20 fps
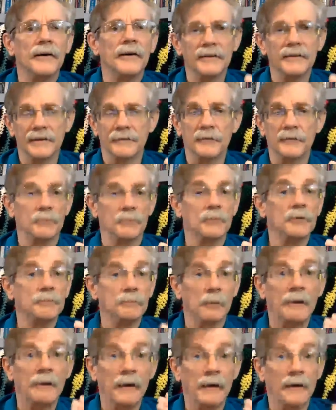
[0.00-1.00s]
as if you're
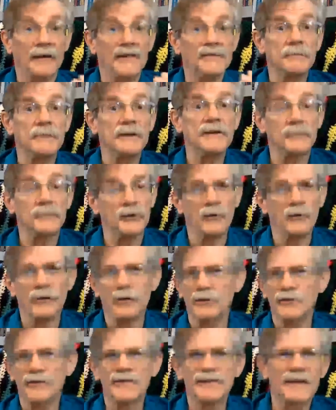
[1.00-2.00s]
preparing a speech of your
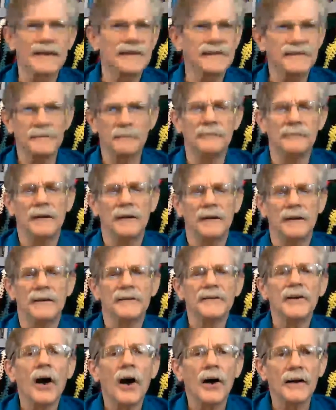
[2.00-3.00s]
own. Just get some
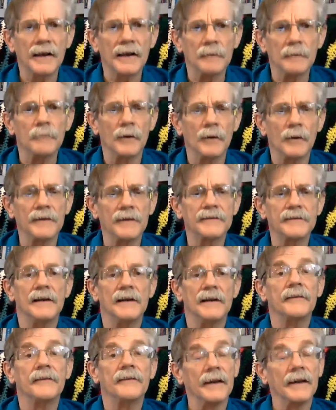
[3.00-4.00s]
talking points
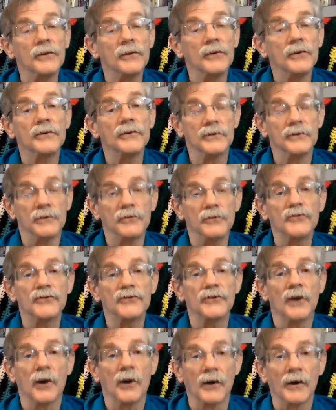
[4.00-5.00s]
that you could use
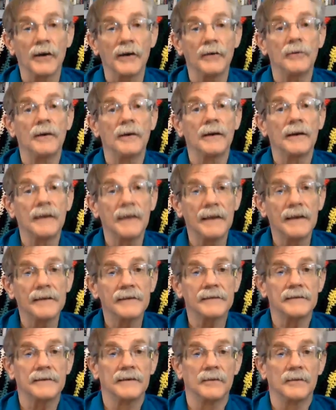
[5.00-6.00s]
to argue
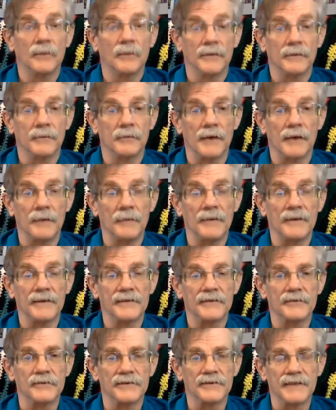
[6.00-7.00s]
against what the Prime
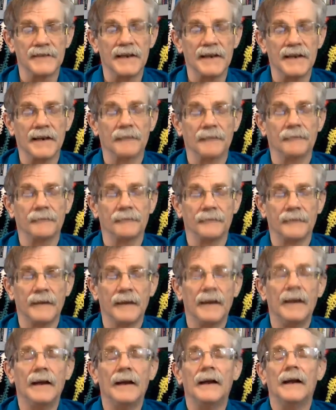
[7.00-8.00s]
Minister is saying
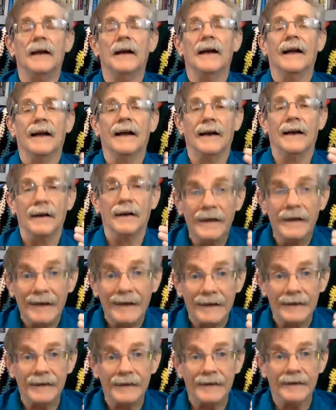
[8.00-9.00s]

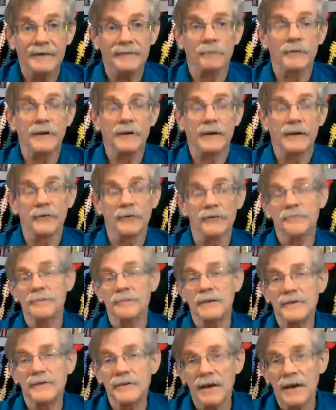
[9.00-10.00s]
in this particular
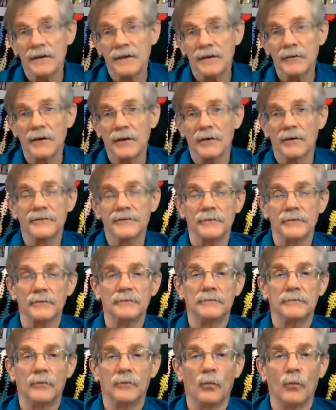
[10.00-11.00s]
speech. And you can
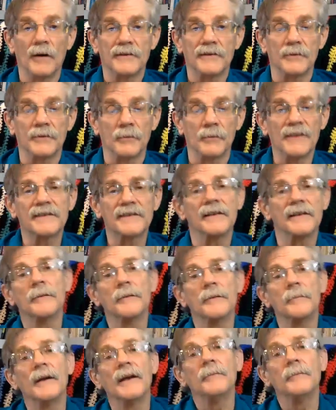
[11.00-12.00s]
also watch the rest of
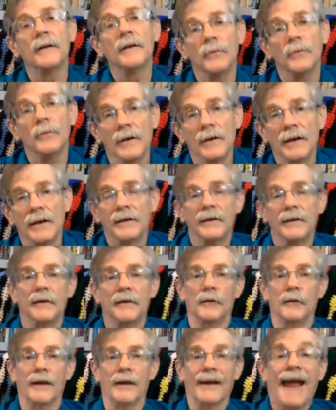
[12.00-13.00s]
the debate, but I would like you to
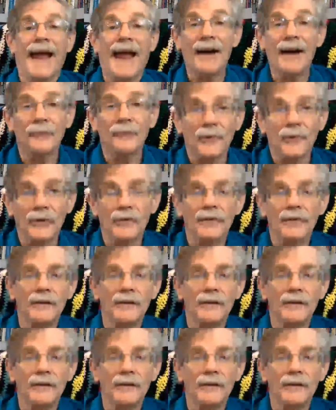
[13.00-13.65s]
do that after